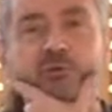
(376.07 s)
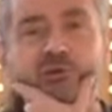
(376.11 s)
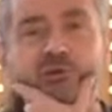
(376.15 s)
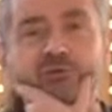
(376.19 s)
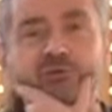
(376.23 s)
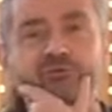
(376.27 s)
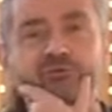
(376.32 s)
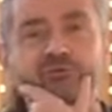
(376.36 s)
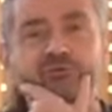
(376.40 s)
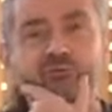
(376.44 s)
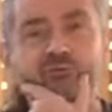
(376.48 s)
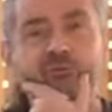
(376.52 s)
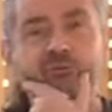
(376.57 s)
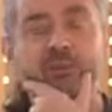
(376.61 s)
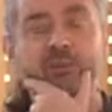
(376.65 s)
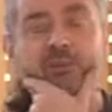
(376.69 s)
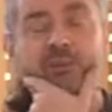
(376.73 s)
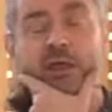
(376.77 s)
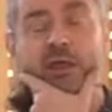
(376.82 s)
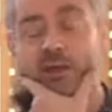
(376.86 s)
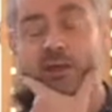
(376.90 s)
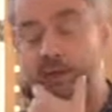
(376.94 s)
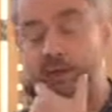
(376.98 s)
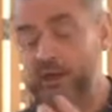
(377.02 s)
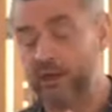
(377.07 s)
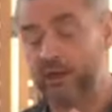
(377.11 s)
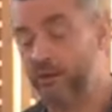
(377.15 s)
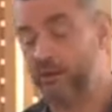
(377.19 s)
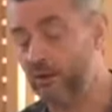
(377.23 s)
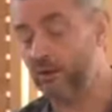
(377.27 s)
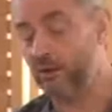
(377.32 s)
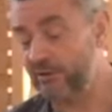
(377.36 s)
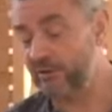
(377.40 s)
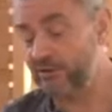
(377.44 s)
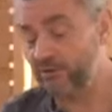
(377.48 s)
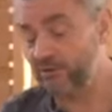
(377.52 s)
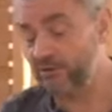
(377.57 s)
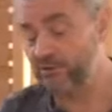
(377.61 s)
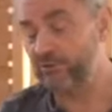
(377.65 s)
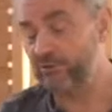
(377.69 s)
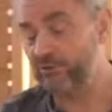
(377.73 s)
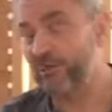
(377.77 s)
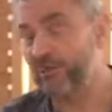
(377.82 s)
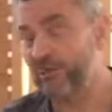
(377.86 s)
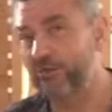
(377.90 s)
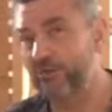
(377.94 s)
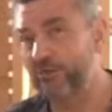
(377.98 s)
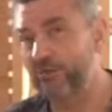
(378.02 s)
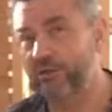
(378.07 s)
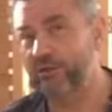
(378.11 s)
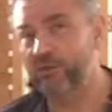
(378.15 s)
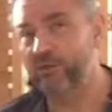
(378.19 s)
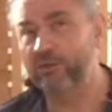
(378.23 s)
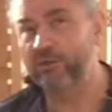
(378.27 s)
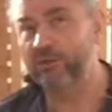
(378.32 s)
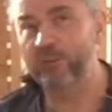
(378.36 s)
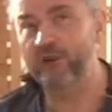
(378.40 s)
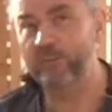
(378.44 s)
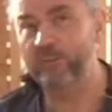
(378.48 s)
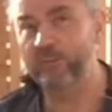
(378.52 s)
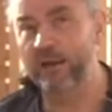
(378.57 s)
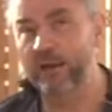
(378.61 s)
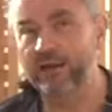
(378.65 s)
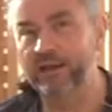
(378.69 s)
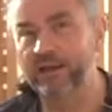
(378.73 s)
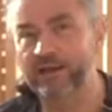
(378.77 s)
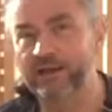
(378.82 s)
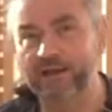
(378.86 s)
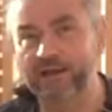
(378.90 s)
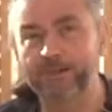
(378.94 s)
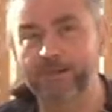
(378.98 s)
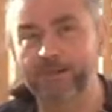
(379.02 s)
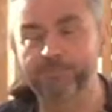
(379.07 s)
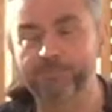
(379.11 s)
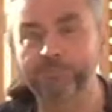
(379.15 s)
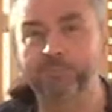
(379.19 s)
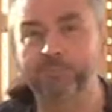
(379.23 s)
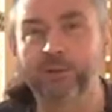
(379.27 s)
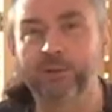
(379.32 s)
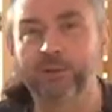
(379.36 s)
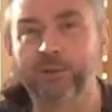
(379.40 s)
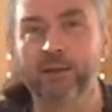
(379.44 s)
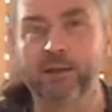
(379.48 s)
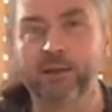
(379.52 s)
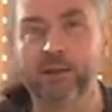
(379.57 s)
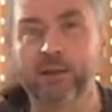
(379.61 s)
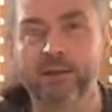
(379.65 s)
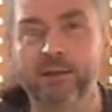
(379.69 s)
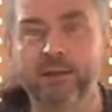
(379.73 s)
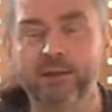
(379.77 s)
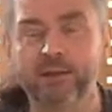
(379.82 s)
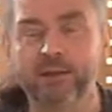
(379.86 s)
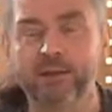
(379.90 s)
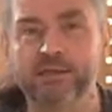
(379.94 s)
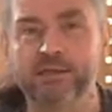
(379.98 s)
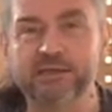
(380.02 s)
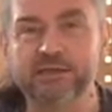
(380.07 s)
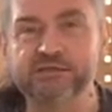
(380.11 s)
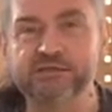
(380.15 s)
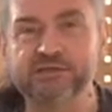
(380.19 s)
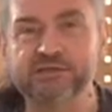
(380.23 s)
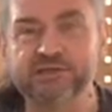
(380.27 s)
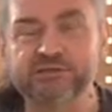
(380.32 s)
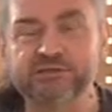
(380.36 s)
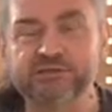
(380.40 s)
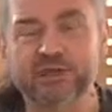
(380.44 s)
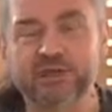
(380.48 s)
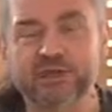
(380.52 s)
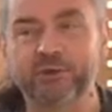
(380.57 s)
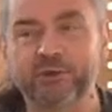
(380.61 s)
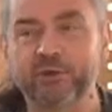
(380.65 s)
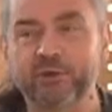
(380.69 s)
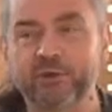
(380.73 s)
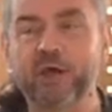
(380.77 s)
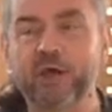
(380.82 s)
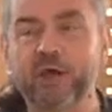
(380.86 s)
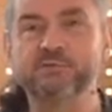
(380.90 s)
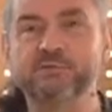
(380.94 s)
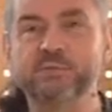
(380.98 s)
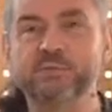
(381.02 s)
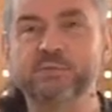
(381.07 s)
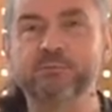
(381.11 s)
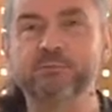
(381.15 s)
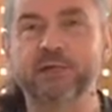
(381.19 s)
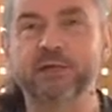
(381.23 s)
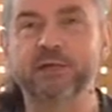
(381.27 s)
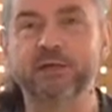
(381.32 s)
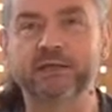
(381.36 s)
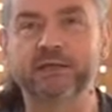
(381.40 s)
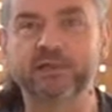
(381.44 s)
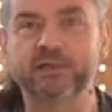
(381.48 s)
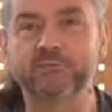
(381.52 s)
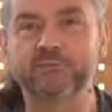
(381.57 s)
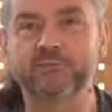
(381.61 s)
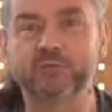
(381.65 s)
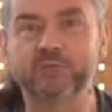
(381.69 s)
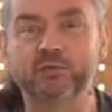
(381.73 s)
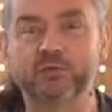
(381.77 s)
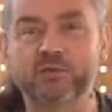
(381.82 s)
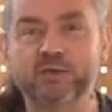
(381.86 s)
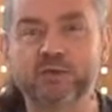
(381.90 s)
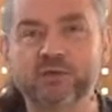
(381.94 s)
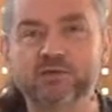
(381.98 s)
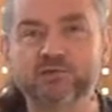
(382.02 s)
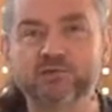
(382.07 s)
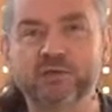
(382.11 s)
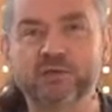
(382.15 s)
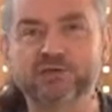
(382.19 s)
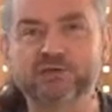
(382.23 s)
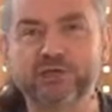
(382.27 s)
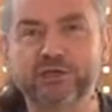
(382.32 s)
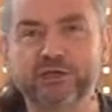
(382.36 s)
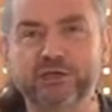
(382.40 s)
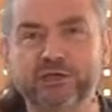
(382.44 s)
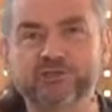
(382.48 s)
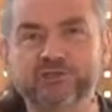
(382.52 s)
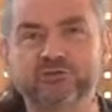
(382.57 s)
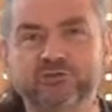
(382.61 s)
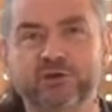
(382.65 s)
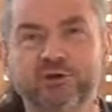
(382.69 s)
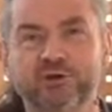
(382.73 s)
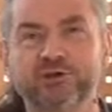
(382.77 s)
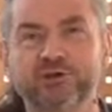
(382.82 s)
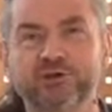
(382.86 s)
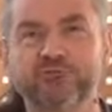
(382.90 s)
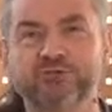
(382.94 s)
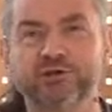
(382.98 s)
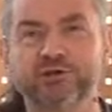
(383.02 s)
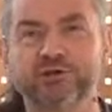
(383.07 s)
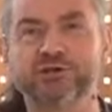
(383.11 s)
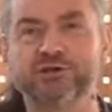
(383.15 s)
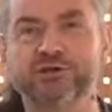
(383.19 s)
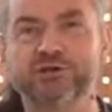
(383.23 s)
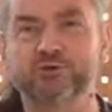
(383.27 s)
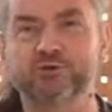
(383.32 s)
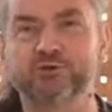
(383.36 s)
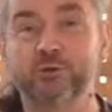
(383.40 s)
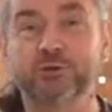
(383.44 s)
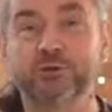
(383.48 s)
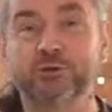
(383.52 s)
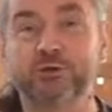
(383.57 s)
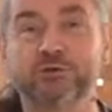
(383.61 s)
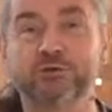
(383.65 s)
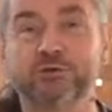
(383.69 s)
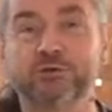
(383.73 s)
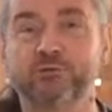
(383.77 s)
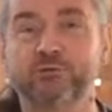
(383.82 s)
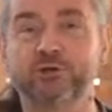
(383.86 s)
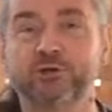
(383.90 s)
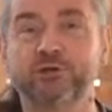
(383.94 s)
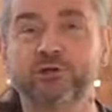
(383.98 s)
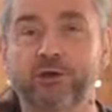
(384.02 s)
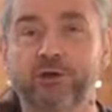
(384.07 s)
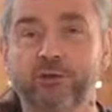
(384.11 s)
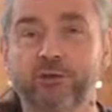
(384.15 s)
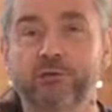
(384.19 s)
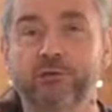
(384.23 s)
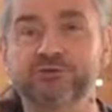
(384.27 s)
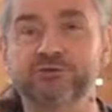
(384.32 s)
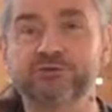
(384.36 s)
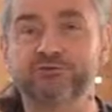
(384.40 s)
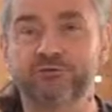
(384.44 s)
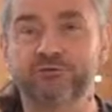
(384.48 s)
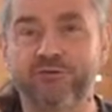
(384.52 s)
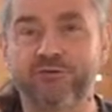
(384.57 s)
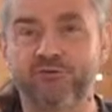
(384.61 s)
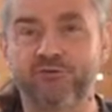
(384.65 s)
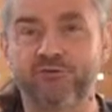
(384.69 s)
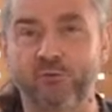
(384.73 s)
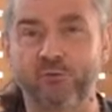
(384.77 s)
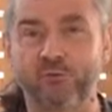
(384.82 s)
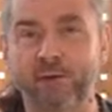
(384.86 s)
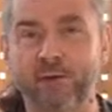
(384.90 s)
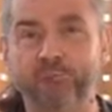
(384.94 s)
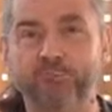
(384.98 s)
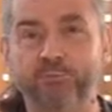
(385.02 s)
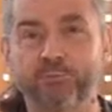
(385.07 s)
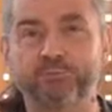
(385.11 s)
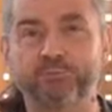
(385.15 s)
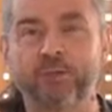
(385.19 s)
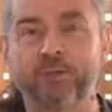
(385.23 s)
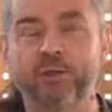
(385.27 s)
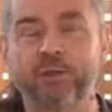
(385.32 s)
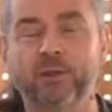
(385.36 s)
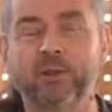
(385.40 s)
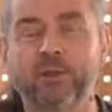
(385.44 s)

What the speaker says: useful. And I mean, the thinking behind it is that I spent the last 20 years trying to convince the world that yoga is for everyone,